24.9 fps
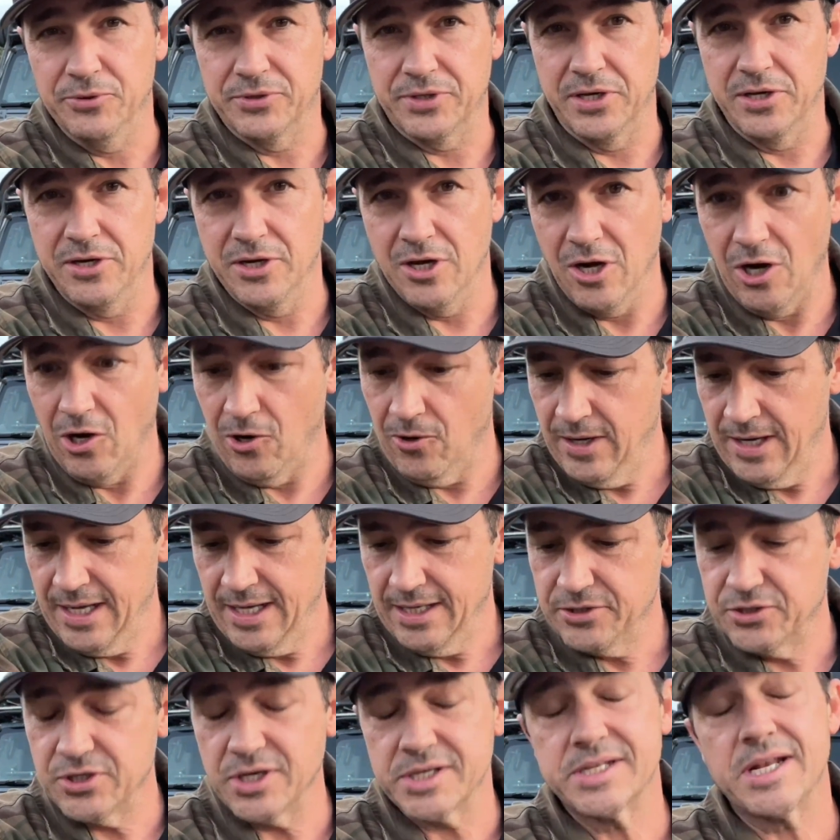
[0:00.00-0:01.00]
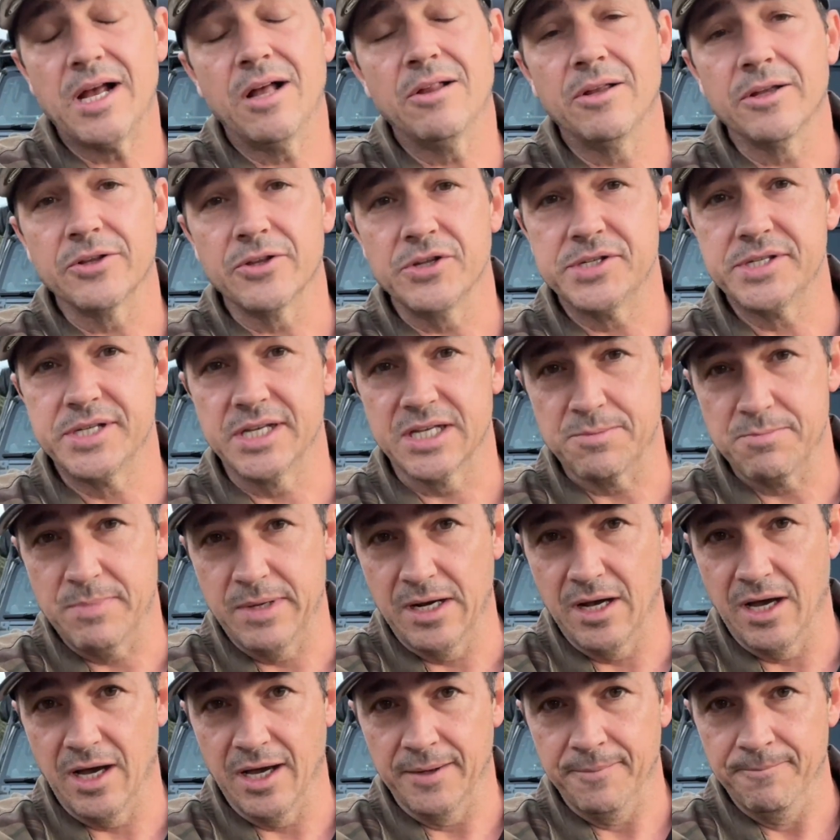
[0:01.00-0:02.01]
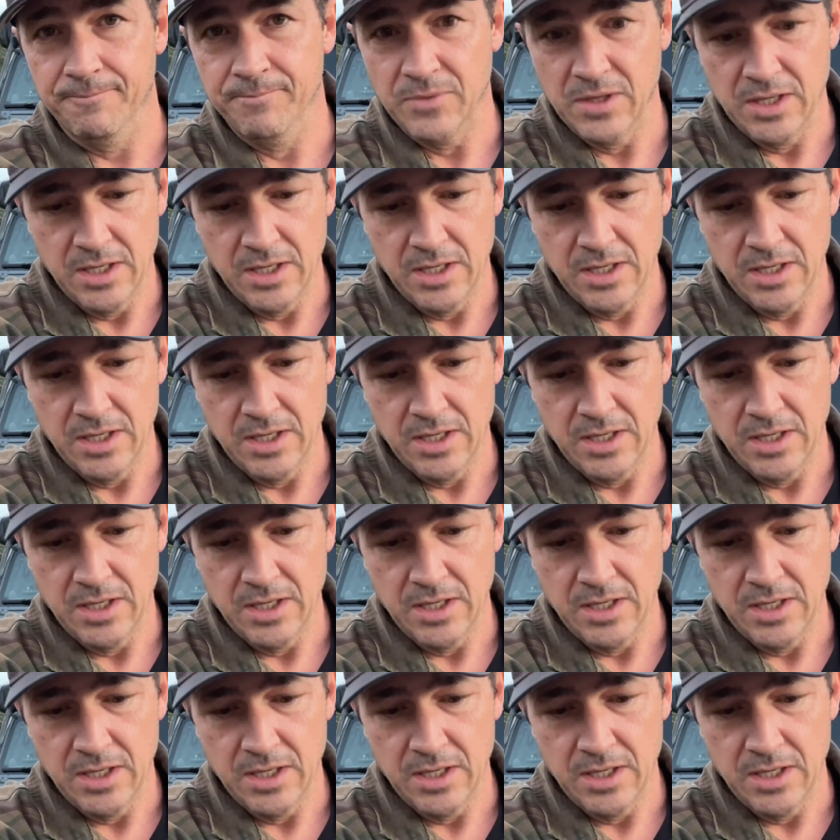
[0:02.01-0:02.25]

to know just how long this thing's been on.